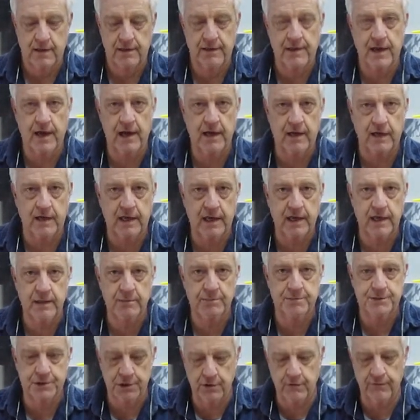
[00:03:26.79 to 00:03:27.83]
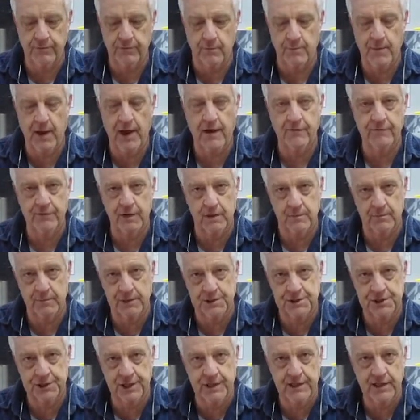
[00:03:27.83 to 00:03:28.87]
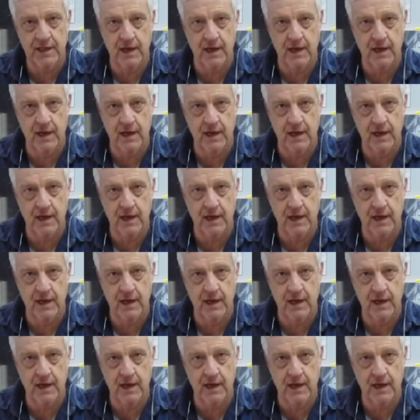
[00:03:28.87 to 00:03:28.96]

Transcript: That keeps you from having to machine